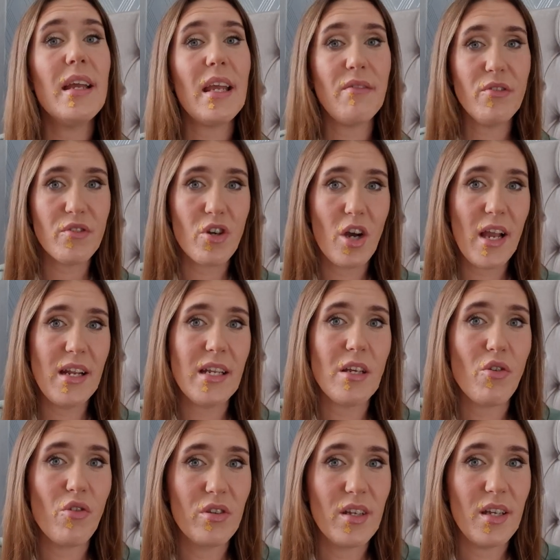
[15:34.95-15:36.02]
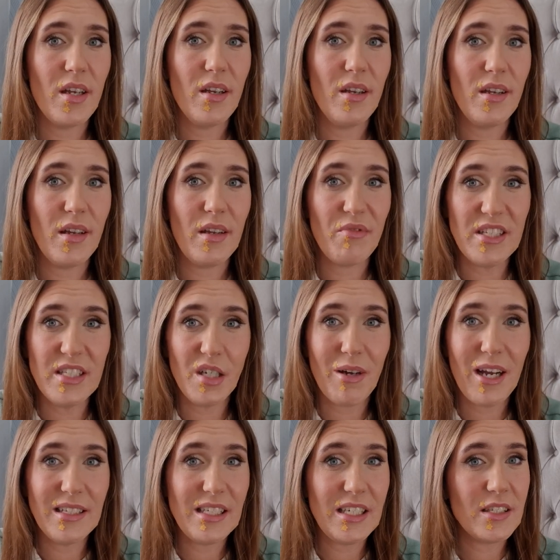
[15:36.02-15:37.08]
if you've got any other video
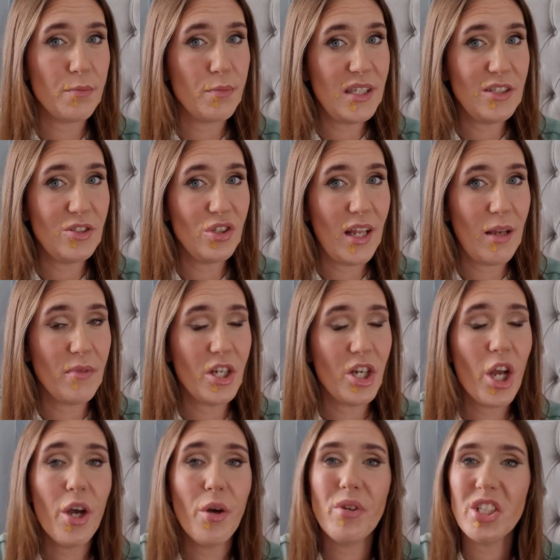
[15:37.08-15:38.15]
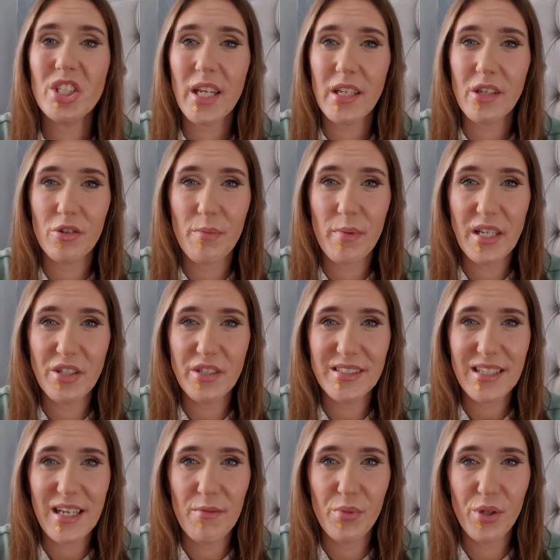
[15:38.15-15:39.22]
ideas please do let me know share your
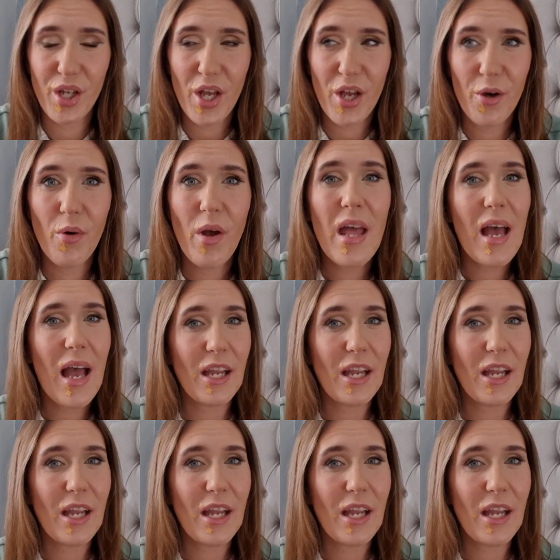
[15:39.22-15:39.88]
opinions down below